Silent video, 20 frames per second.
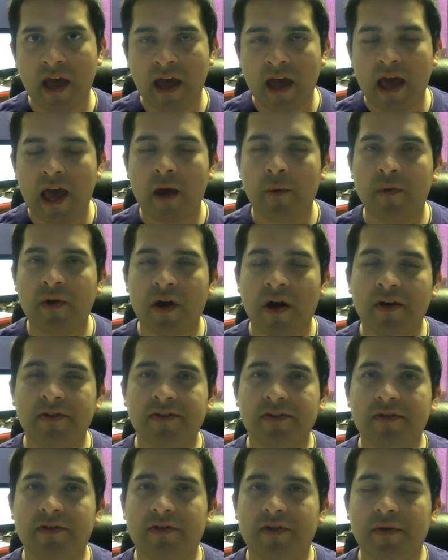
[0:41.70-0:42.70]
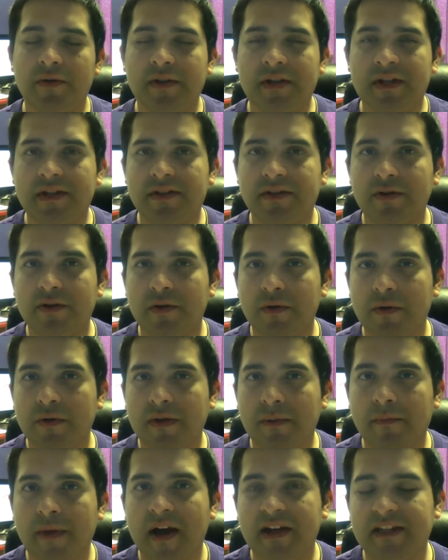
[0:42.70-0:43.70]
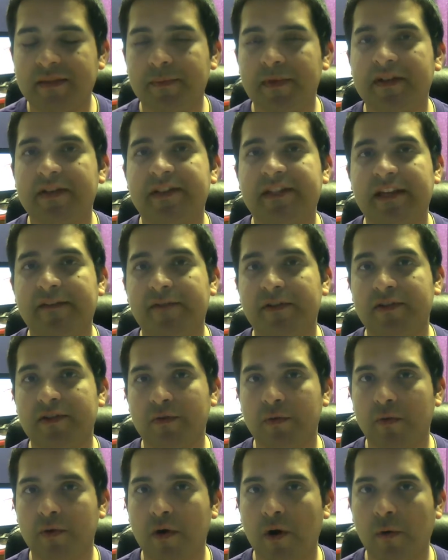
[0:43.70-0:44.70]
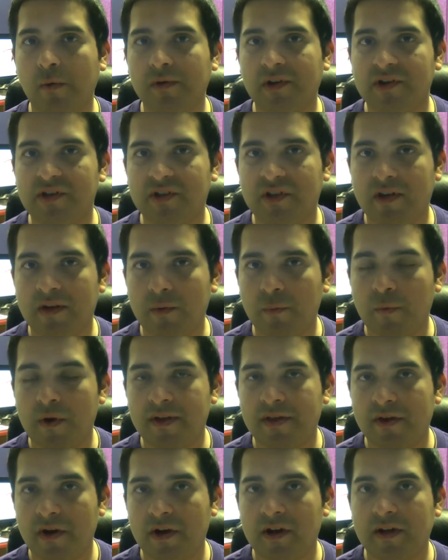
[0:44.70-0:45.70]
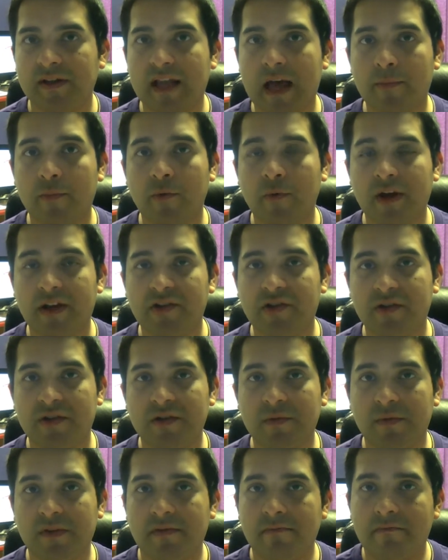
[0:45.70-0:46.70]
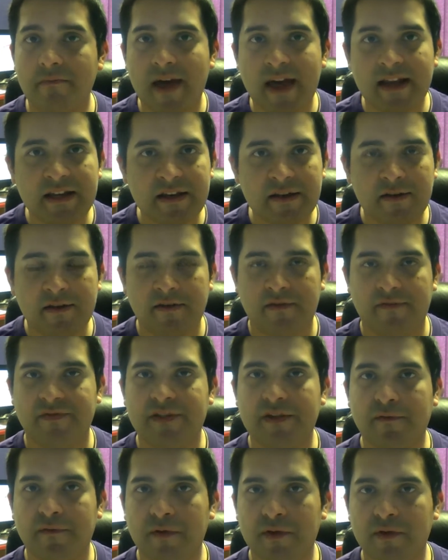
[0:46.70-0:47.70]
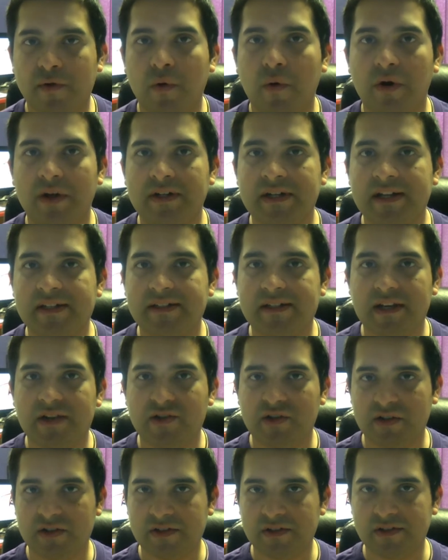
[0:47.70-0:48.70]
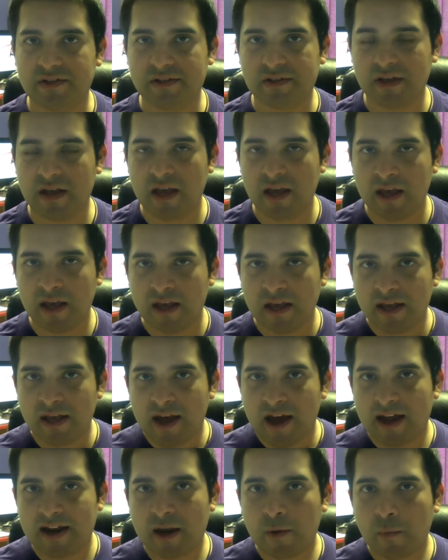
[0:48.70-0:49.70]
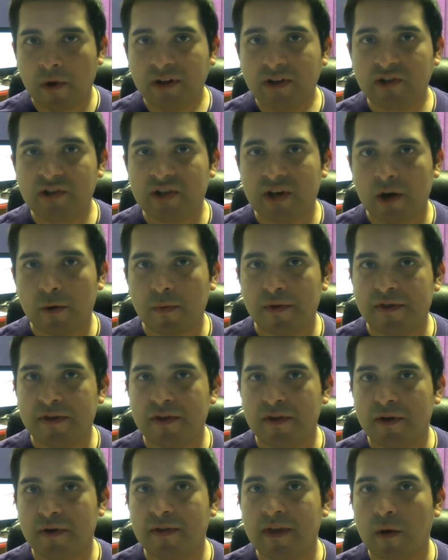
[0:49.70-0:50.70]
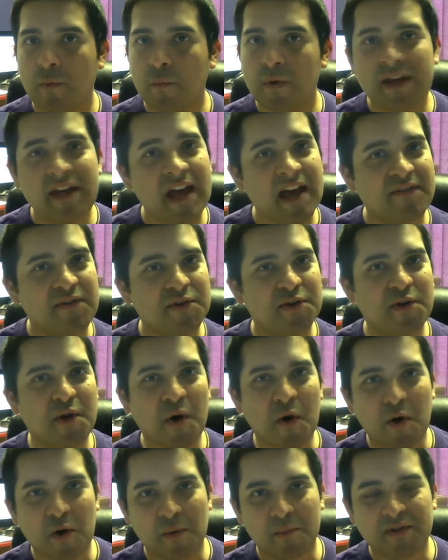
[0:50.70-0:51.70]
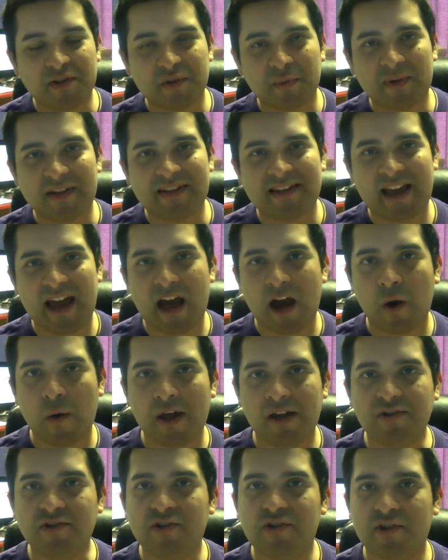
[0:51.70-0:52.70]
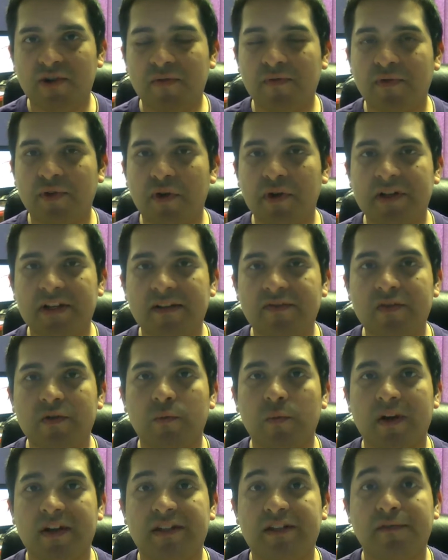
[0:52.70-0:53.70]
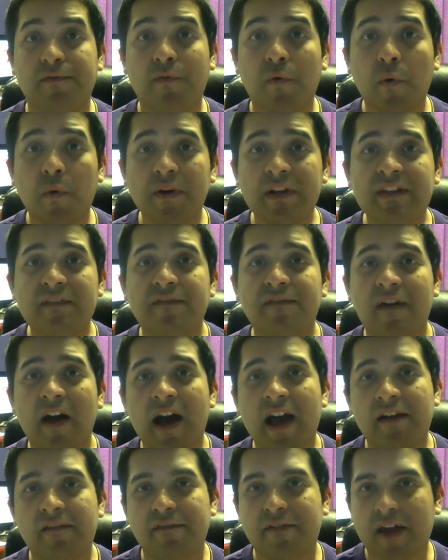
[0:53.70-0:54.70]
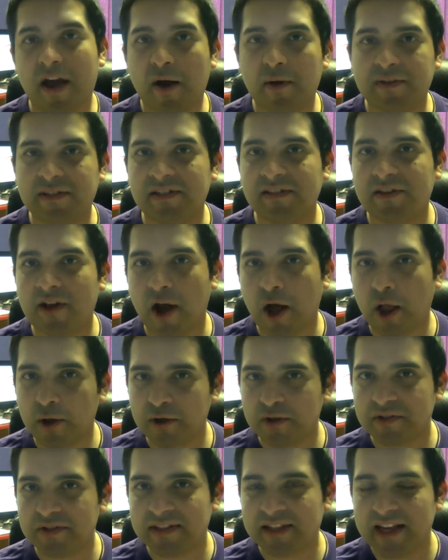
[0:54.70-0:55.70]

And we also do this through the Pikes Peak Safe at School Coalition with collaborations with many different organizations. And I want to share with you that we have a goal between now and June 30th to raise $45,000.